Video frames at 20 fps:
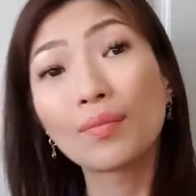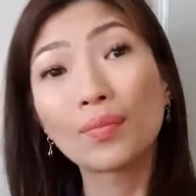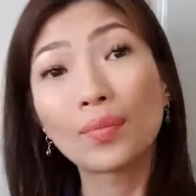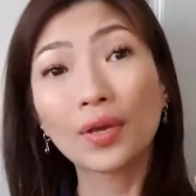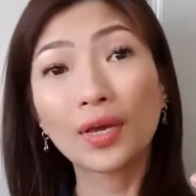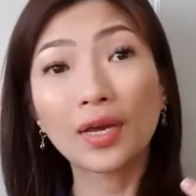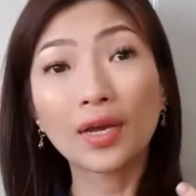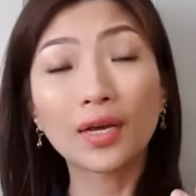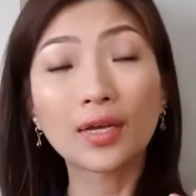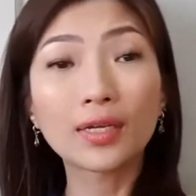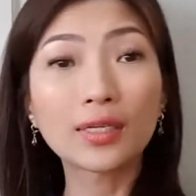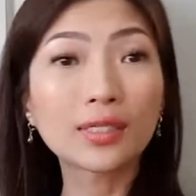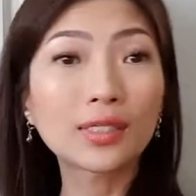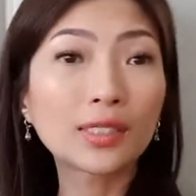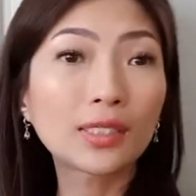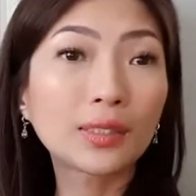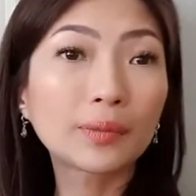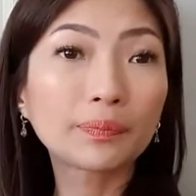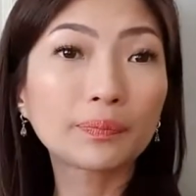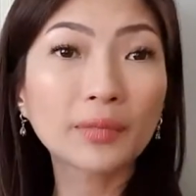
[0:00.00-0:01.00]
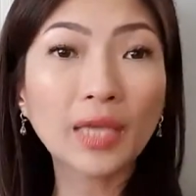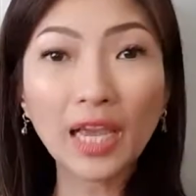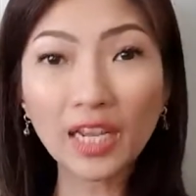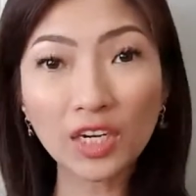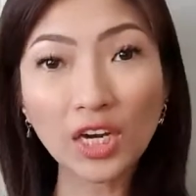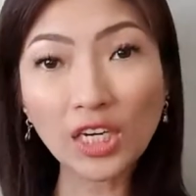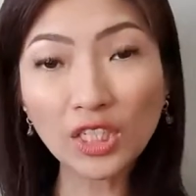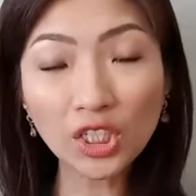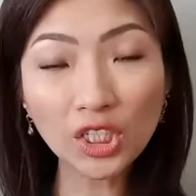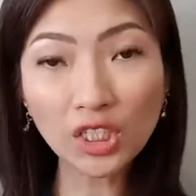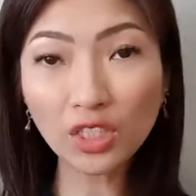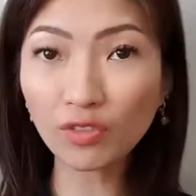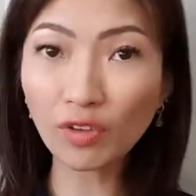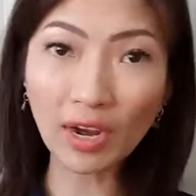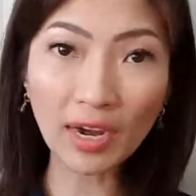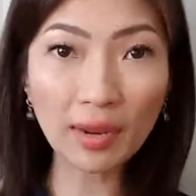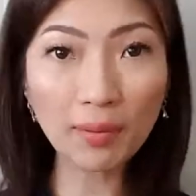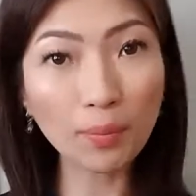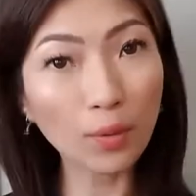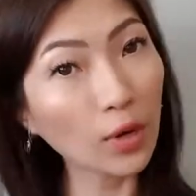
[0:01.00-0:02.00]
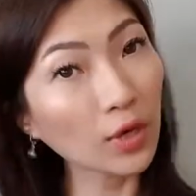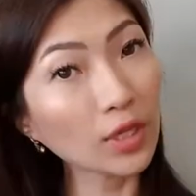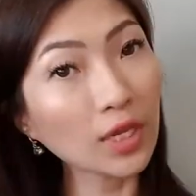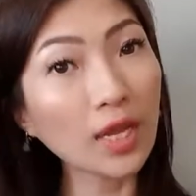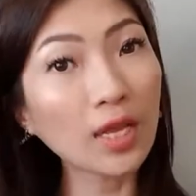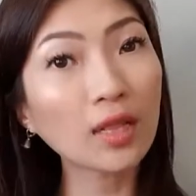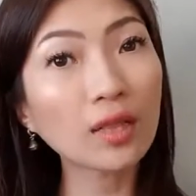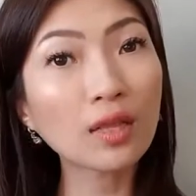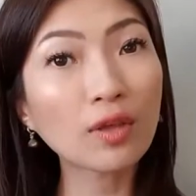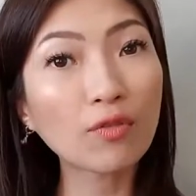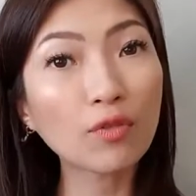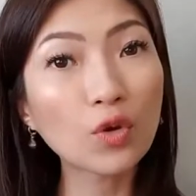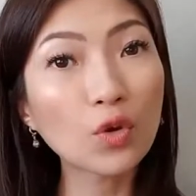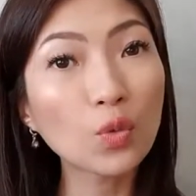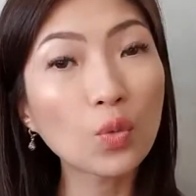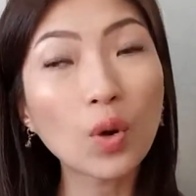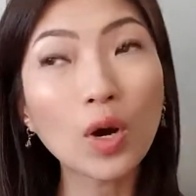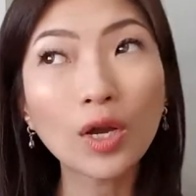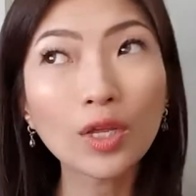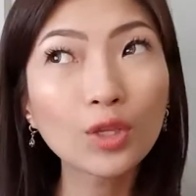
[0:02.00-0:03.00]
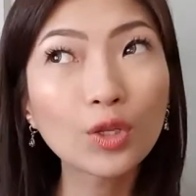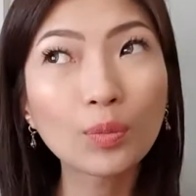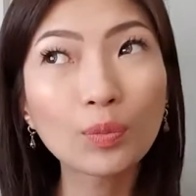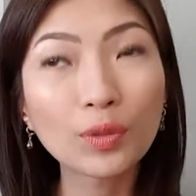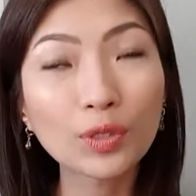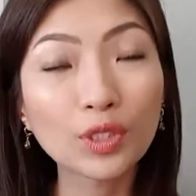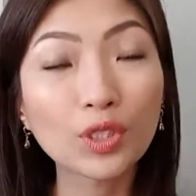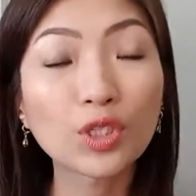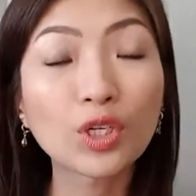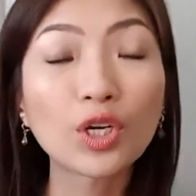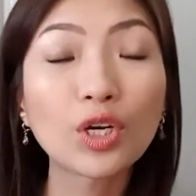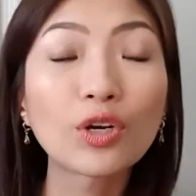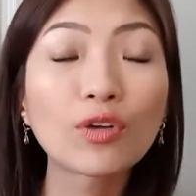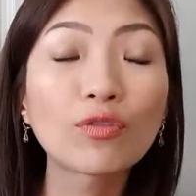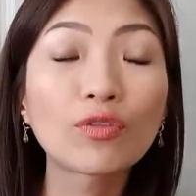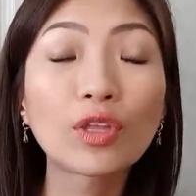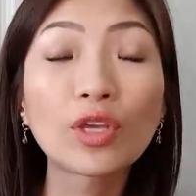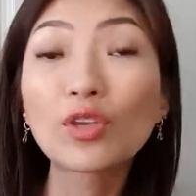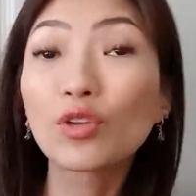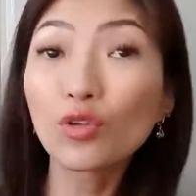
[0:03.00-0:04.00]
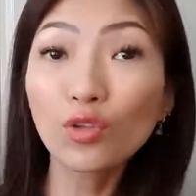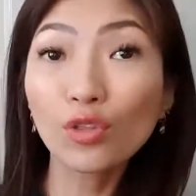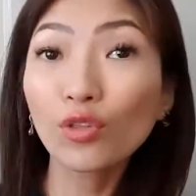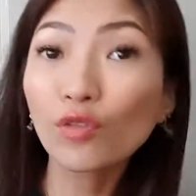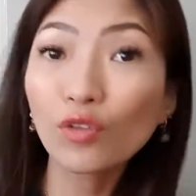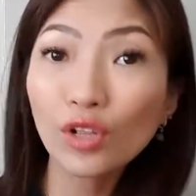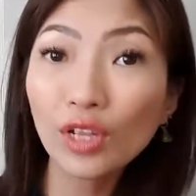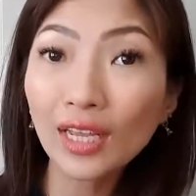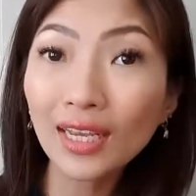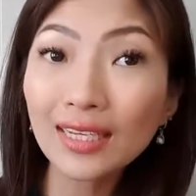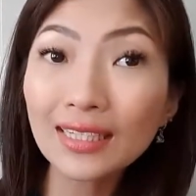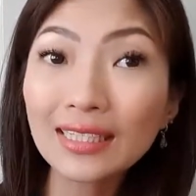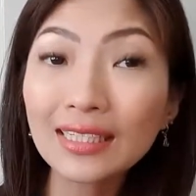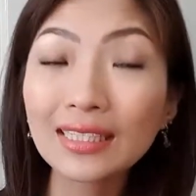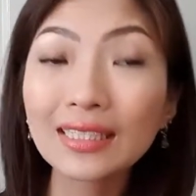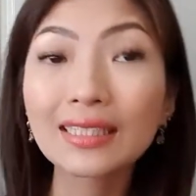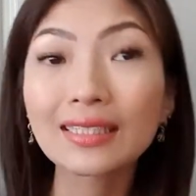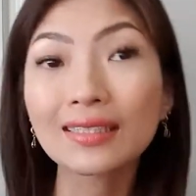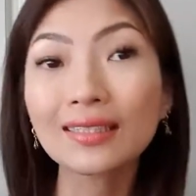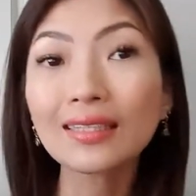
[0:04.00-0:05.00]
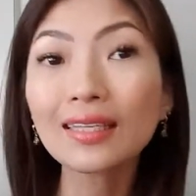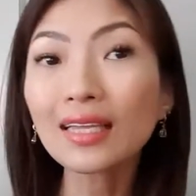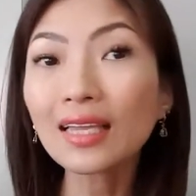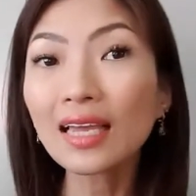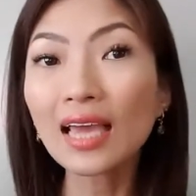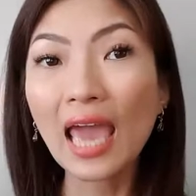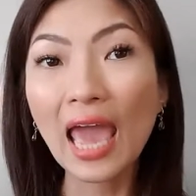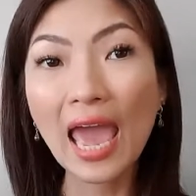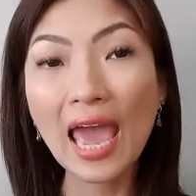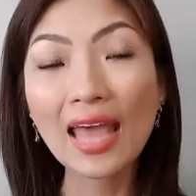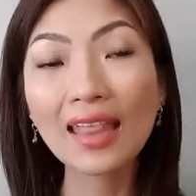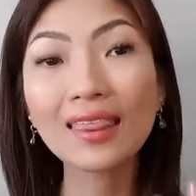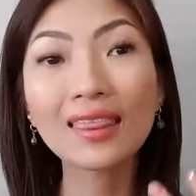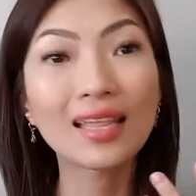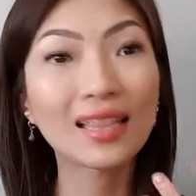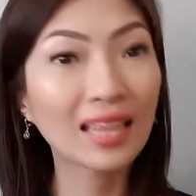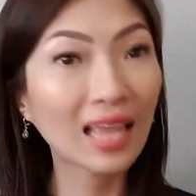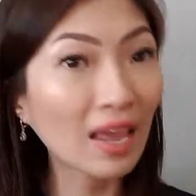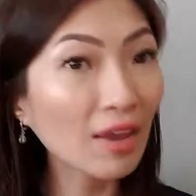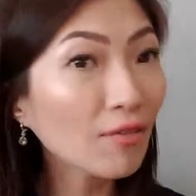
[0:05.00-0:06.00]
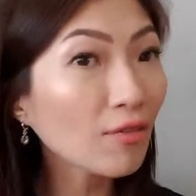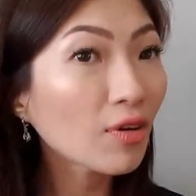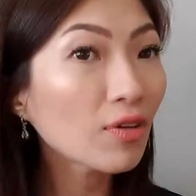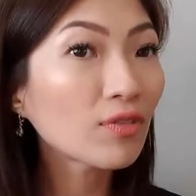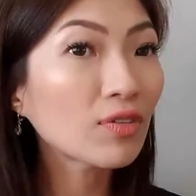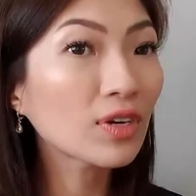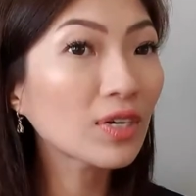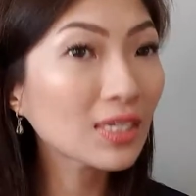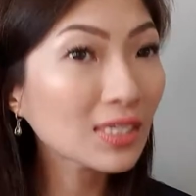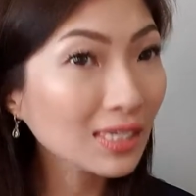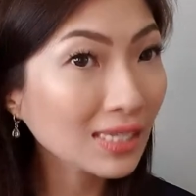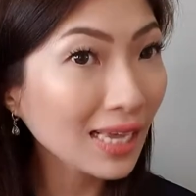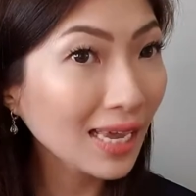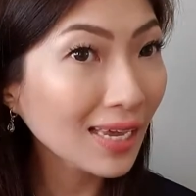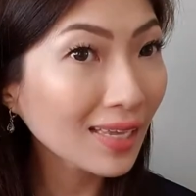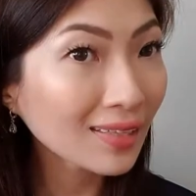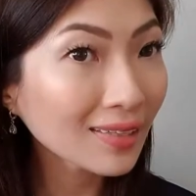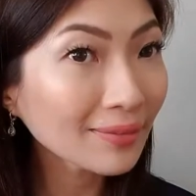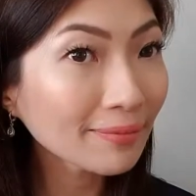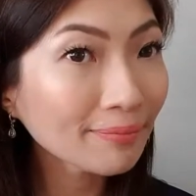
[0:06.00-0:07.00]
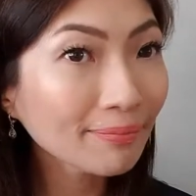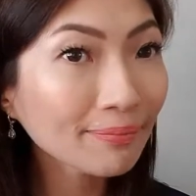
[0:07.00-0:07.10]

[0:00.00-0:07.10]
Because hydration is very important if you want to preserve the youthfulness and the life of your skin.